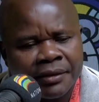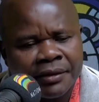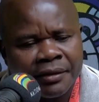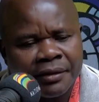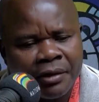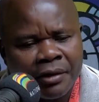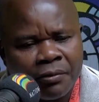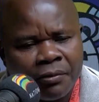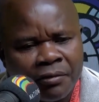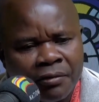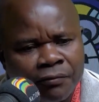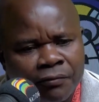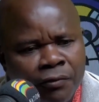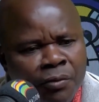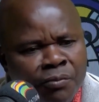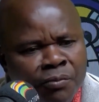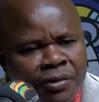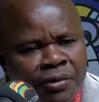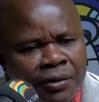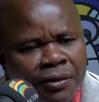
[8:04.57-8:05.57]
that were
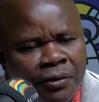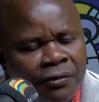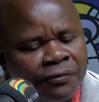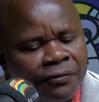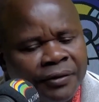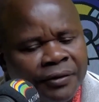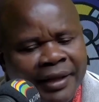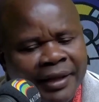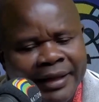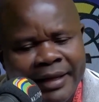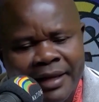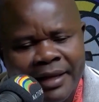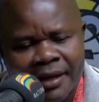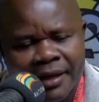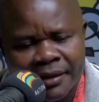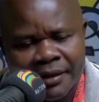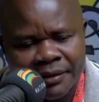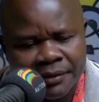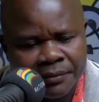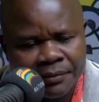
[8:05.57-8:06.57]
formed over the
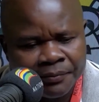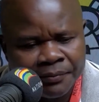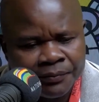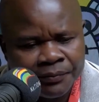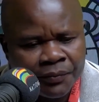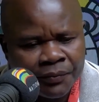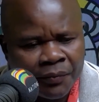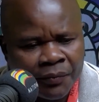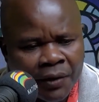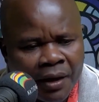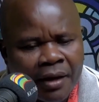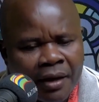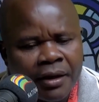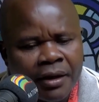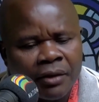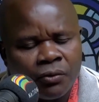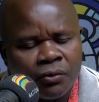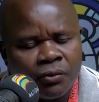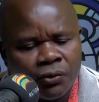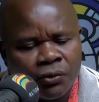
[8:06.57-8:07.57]
years
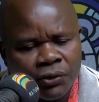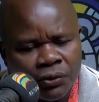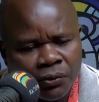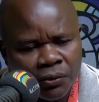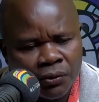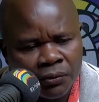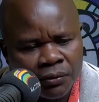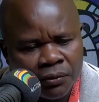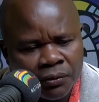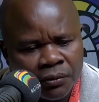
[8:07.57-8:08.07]
under Kuscco,